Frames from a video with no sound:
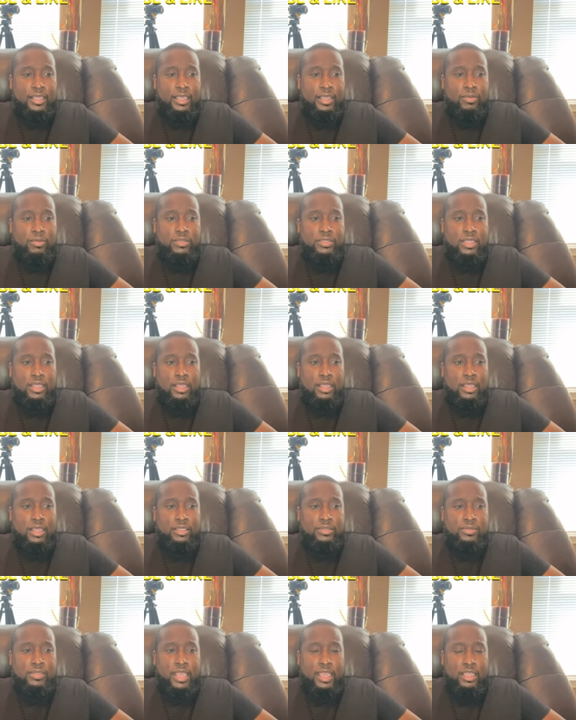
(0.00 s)
It was
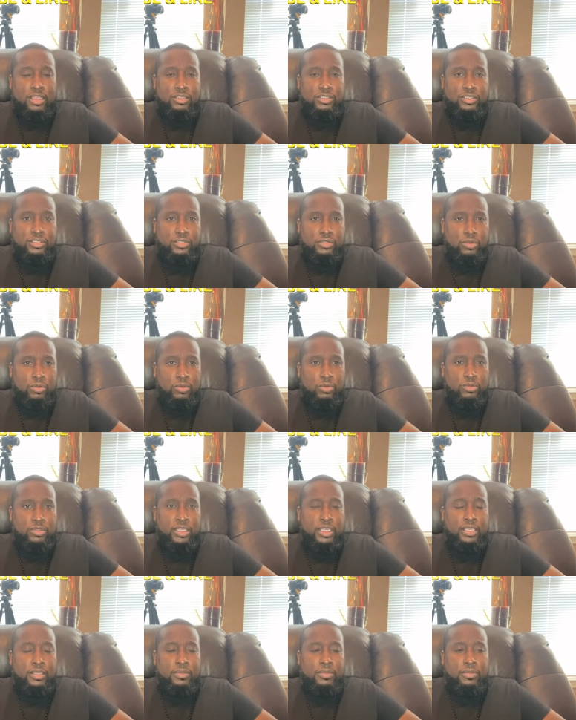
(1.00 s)
like a
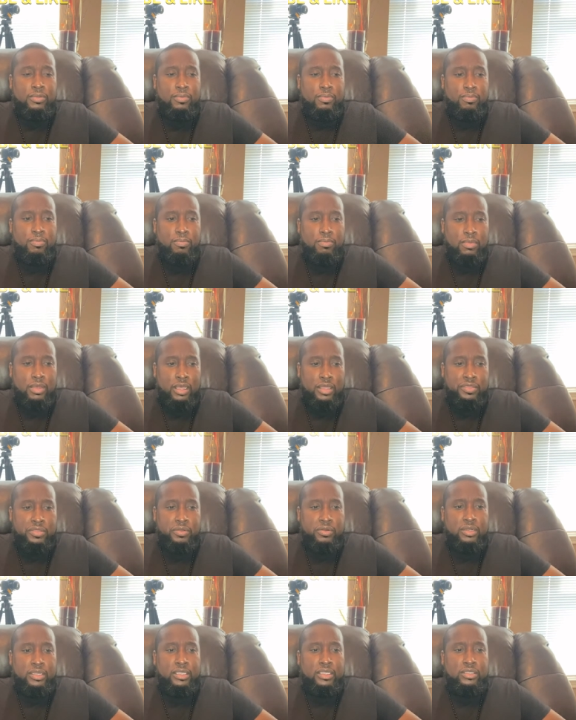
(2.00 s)
soothing,
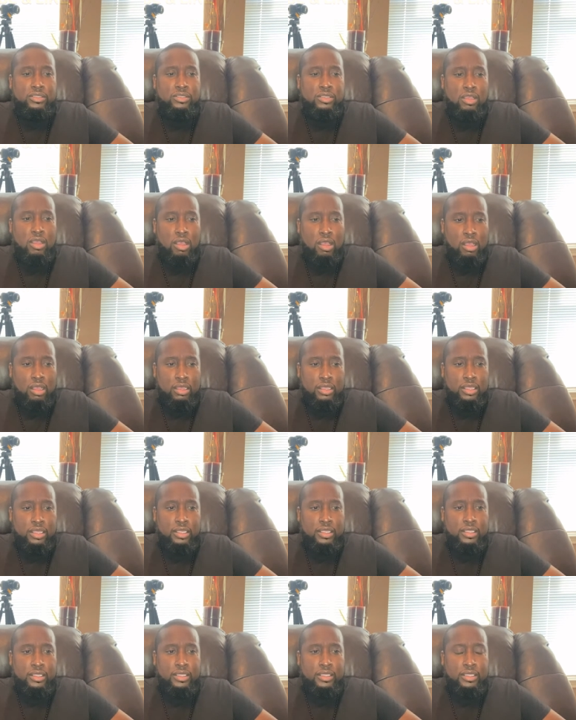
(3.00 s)
motherly talk,
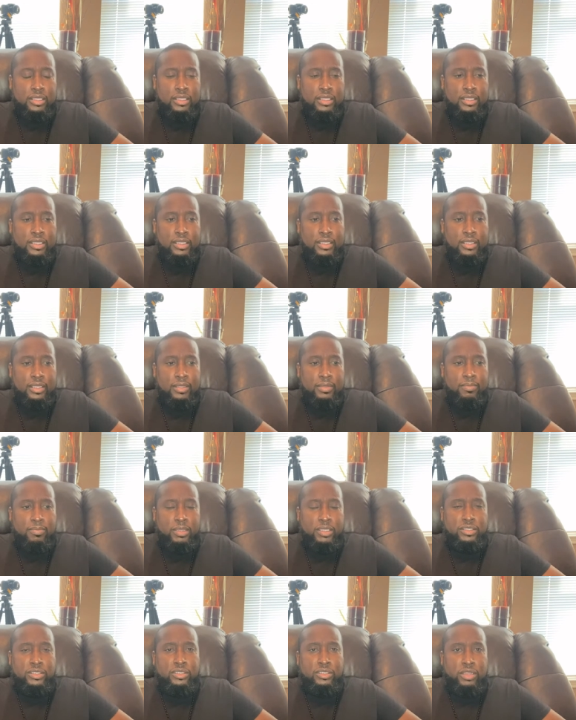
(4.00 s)

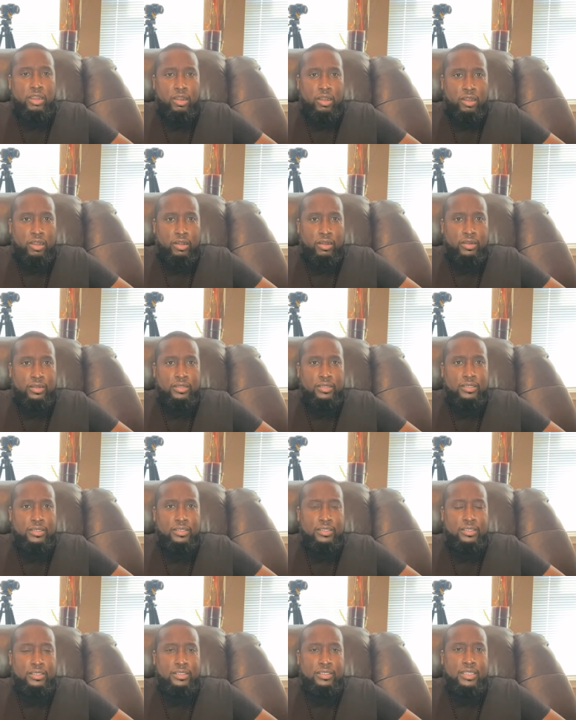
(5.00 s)
but stern.
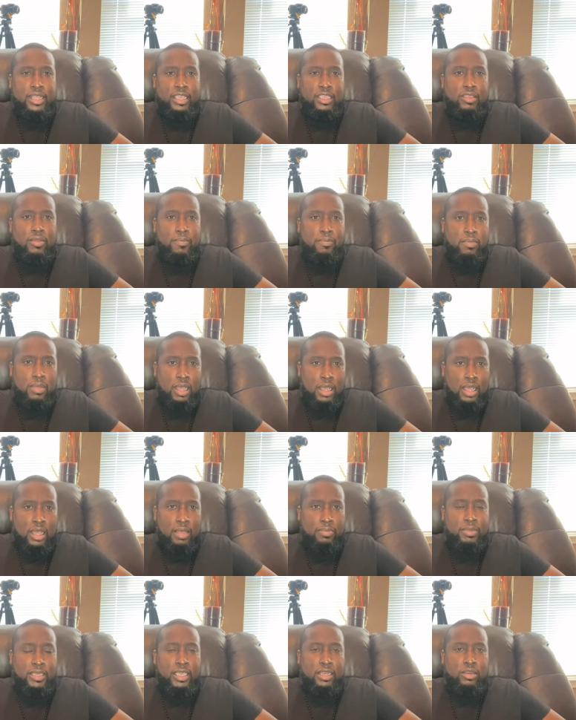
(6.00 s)
It's like your
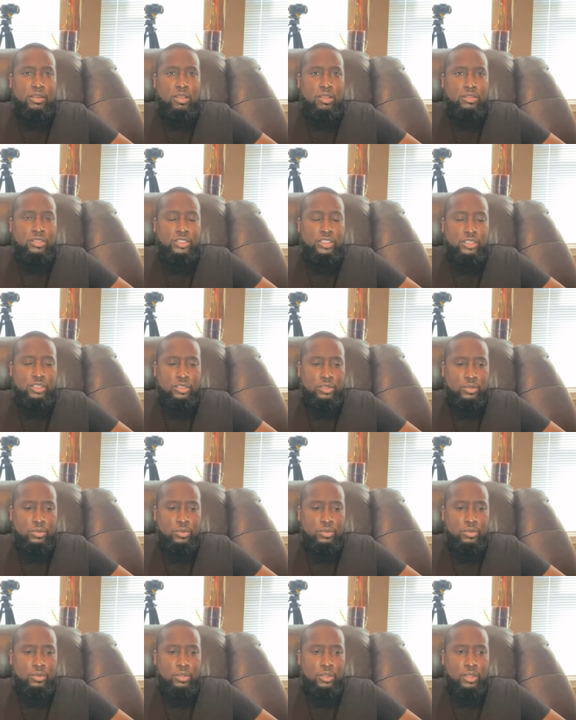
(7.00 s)
mom getting on to
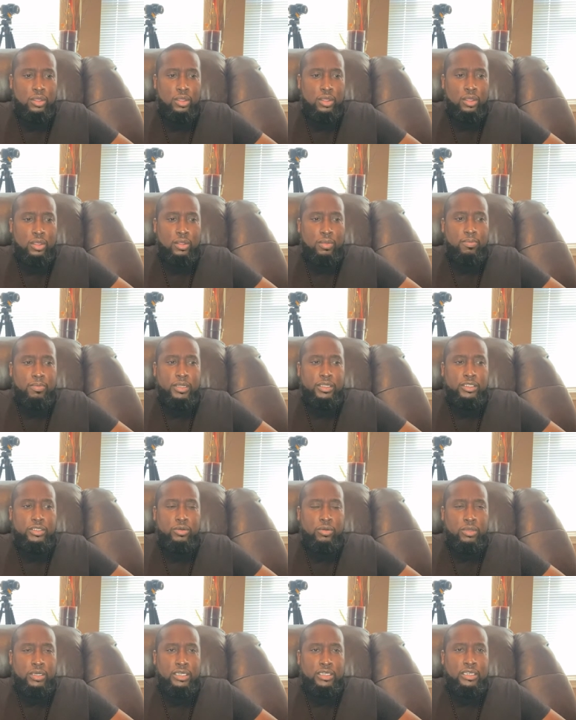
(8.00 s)
you, but
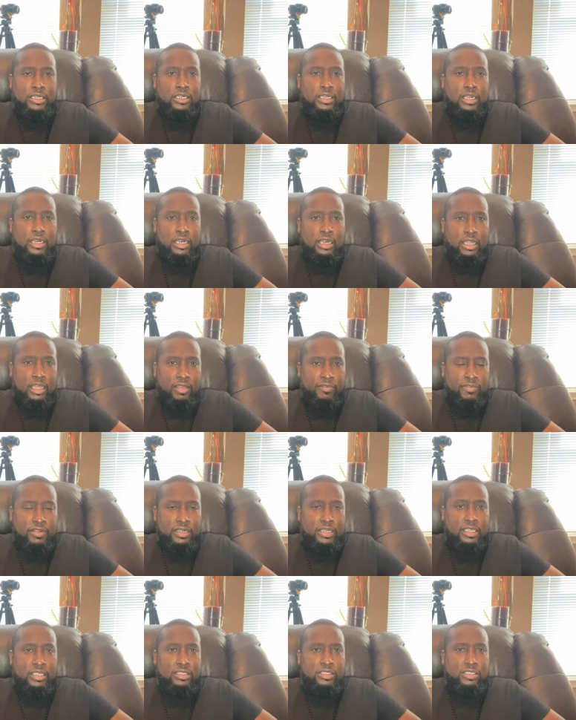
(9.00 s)
doing it in a
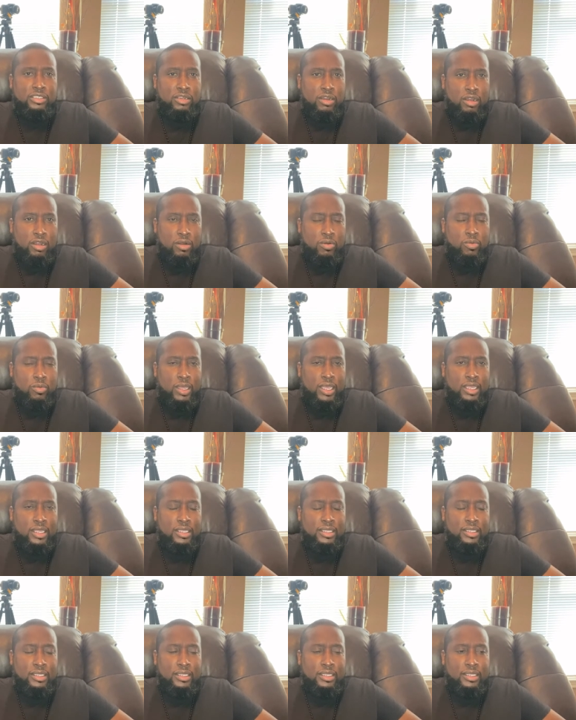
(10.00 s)
lovingly, stern way.